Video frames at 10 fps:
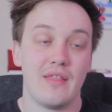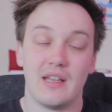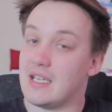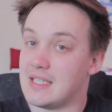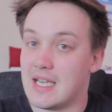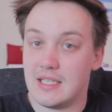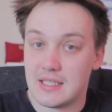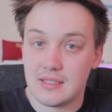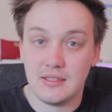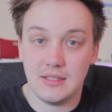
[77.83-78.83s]
then it
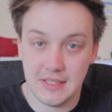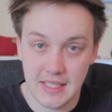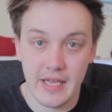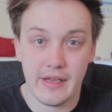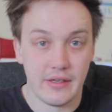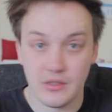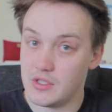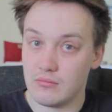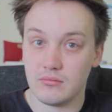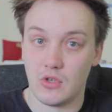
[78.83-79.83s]
takes
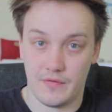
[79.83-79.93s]
years